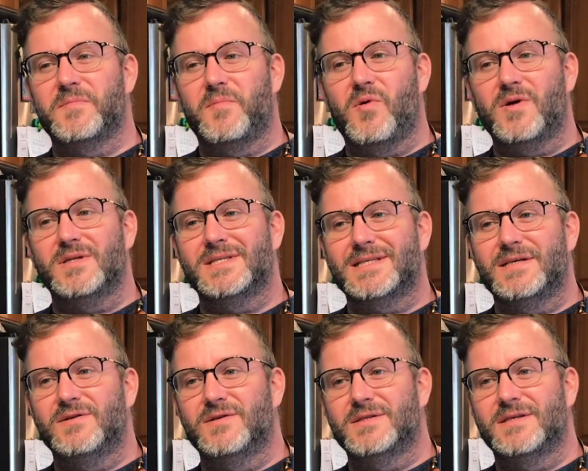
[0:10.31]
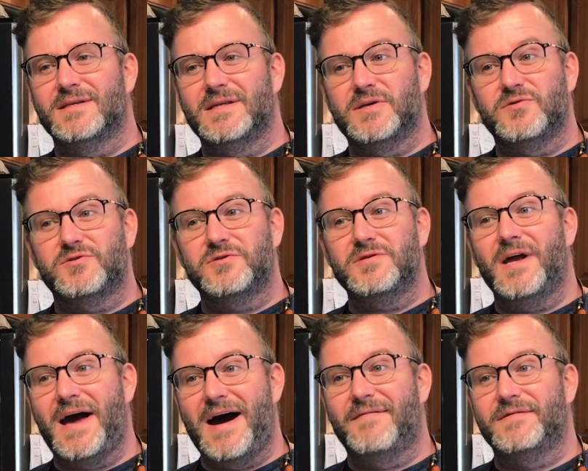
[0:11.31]
important skills that you should
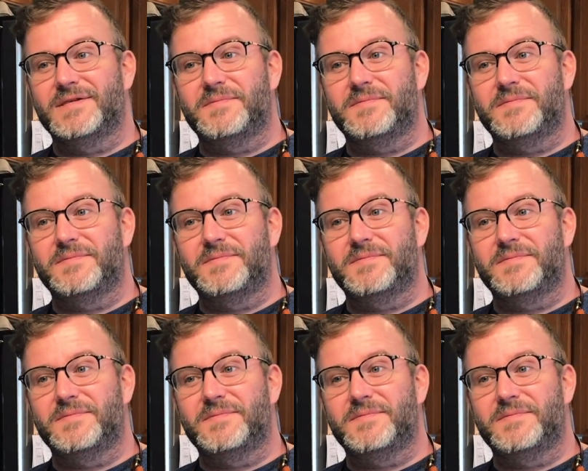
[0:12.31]
have,